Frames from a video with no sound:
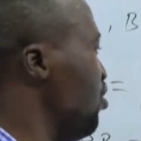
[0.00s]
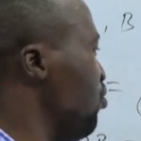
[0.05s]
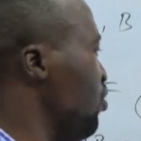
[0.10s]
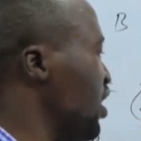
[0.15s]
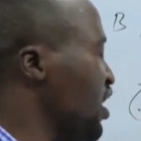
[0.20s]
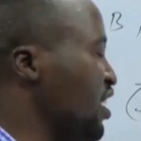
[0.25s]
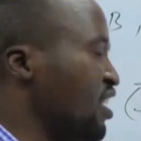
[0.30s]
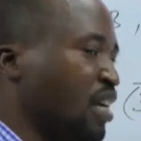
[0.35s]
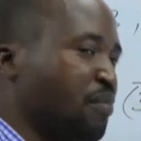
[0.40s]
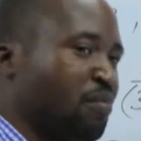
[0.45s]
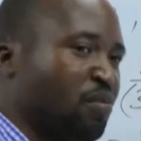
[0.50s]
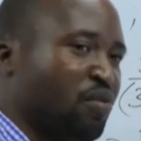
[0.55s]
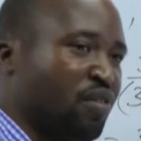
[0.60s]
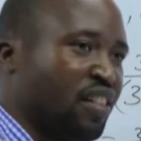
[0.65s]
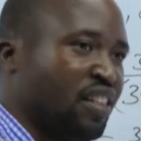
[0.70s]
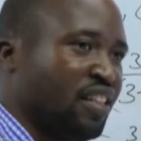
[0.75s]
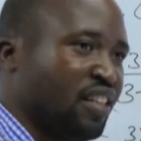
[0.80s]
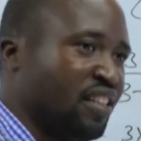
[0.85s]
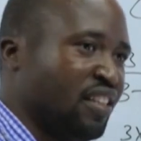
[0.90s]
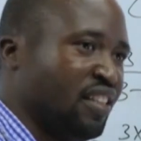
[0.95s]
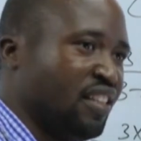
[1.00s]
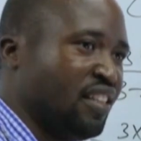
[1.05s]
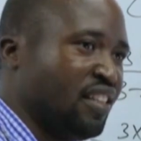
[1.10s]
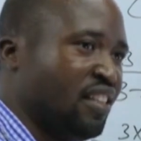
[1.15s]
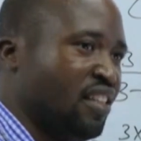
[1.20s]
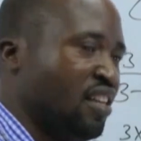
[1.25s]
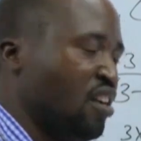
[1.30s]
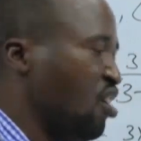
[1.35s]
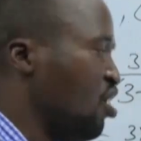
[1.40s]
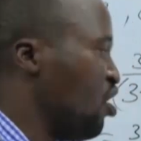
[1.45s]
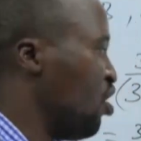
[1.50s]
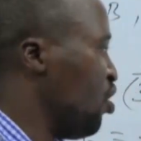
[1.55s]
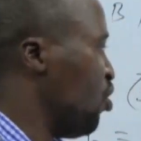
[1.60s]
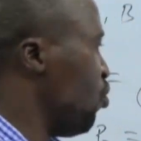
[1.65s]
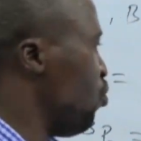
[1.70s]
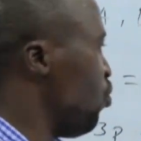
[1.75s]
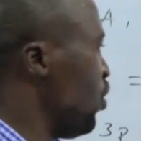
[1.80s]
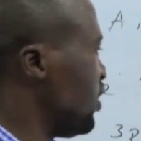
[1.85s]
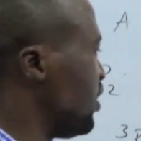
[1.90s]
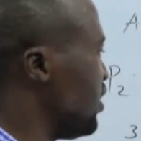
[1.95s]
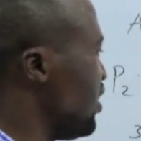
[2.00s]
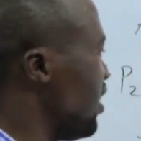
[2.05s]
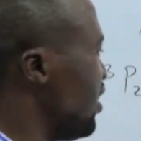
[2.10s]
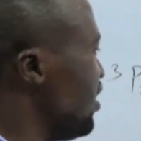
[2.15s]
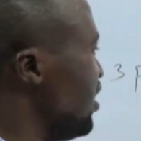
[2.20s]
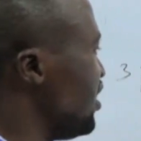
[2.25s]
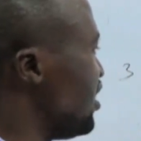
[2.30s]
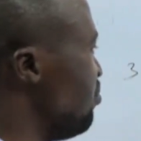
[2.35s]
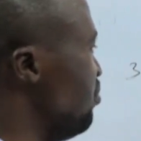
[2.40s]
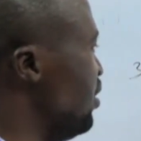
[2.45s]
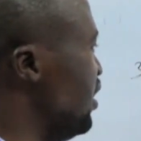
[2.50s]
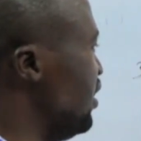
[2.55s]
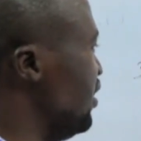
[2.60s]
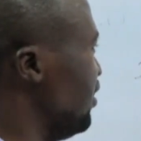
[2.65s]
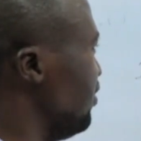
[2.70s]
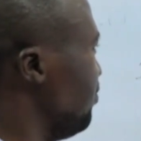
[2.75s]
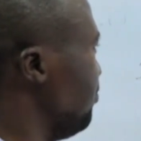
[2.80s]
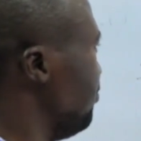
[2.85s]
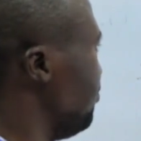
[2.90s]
We end up with 3. What does this mean?